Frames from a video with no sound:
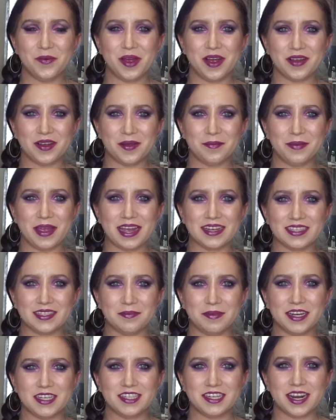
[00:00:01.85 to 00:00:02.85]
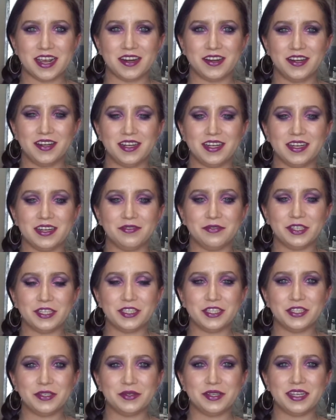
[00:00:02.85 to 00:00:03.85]
Welcome back to my channel, and if
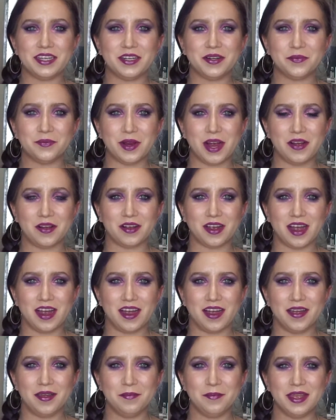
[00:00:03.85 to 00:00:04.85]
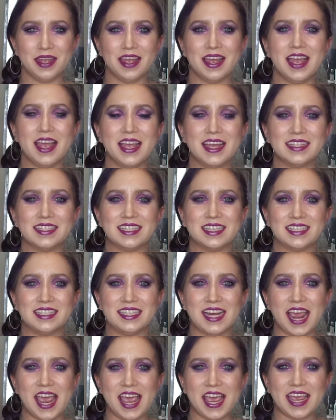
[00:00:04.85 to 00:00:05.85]
you're new here, welcome.
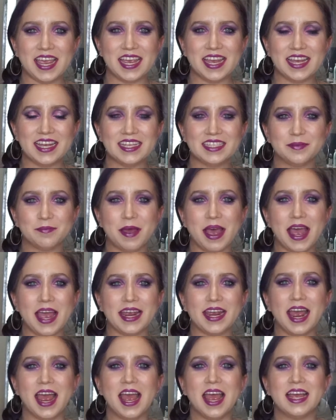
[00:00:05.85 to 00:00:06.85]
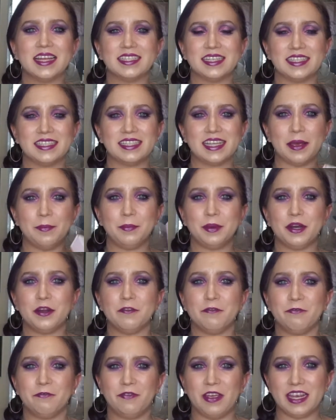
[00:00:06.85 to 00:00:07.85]
Today is my
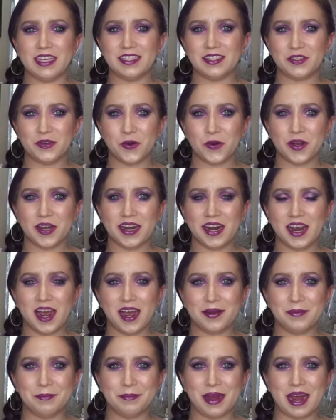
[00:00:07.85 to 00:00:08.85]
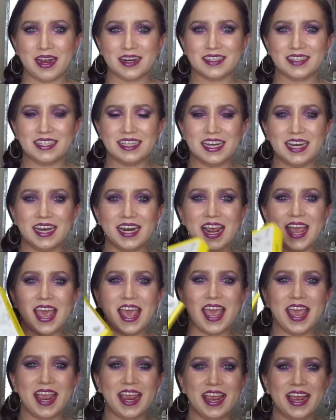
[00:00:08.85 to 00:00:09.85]
December Facetory unboxing
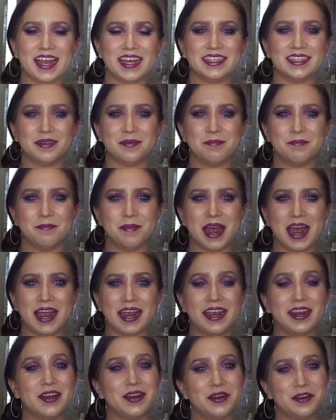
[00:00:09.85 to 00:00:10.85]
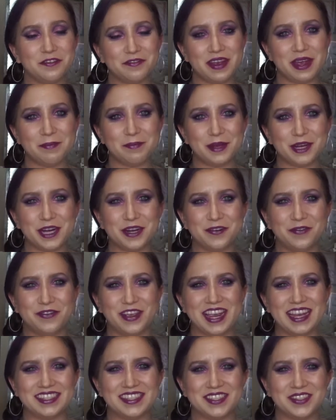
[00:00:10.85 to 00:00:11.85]
and my November
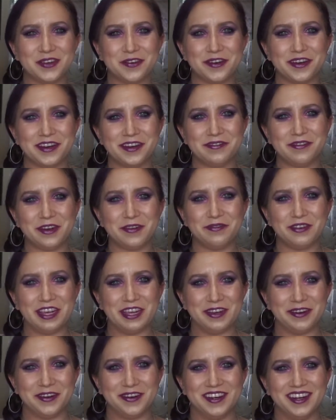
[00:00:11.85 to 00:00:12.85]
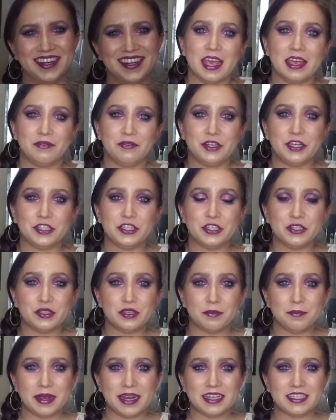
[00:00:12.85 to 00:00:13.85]
Facetory review. If you're new
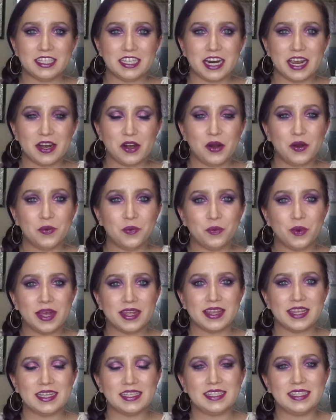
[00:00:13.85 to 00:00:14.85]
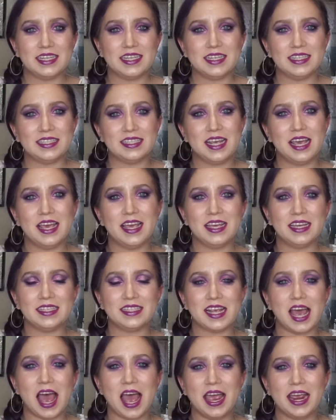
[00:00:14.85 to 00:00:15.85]
to my channel, what this is
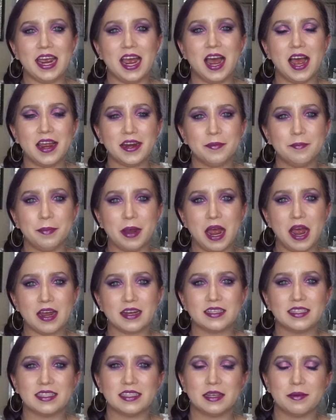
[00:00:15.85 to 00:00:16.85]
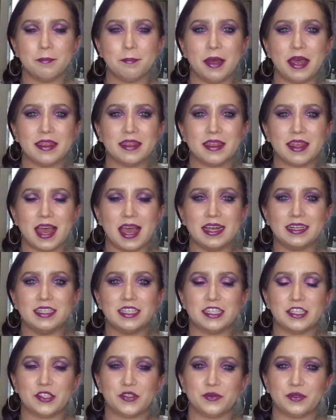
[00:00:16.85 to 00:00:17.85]
I unbox the month I
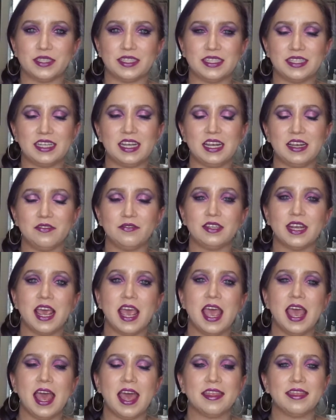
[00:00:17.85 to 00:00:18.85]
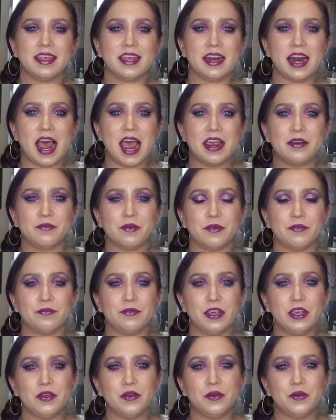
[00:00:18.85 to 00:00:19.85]
just received, and then I
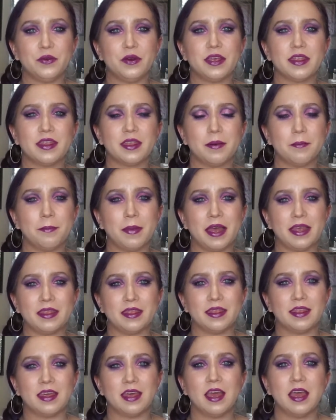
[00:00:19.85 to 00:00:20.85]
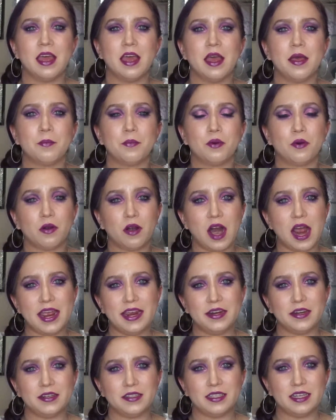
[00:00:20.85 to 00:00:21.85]
review the month
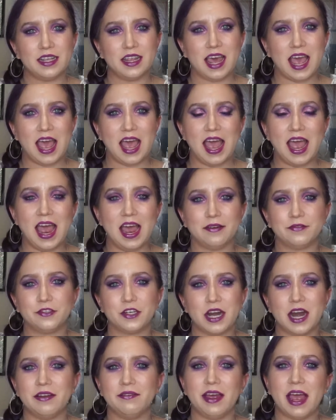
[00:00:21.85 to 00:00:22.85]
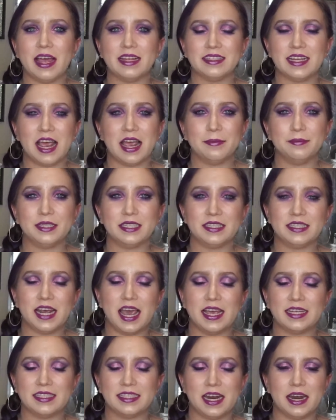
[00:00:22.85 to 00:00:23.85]
prior to that after I've had time to
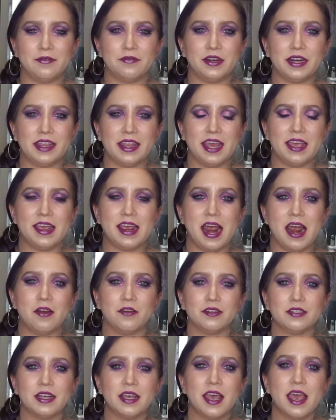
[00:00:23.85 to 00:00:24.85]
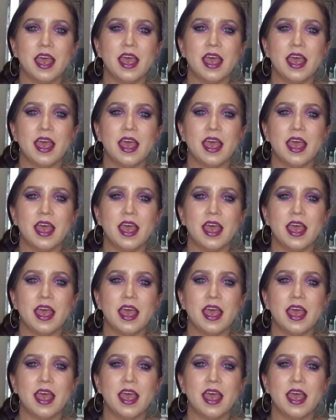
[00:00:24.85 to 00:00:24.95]
test everything out.